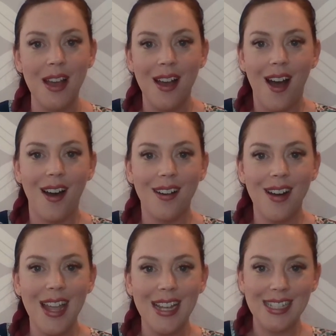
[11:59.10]
All
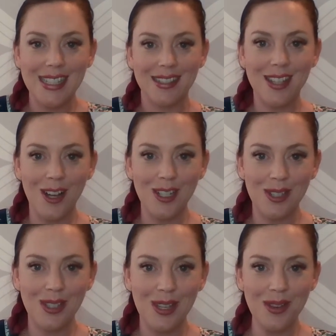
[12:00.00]
right. Talk to
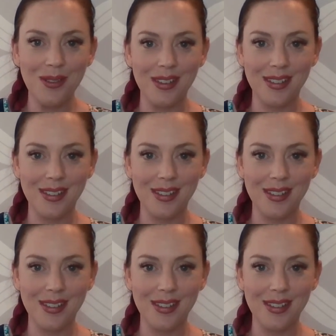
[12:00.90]
you soon.